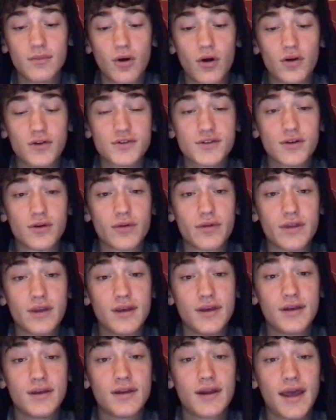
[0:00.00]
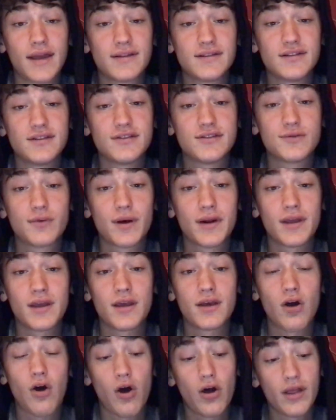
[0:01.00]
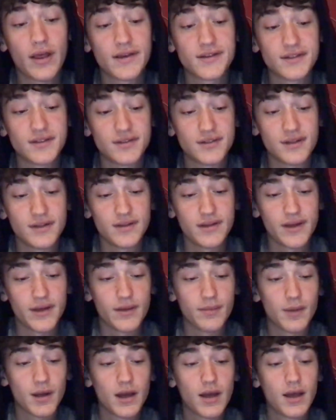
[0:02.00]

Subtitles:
also the 1920 All-SEC team.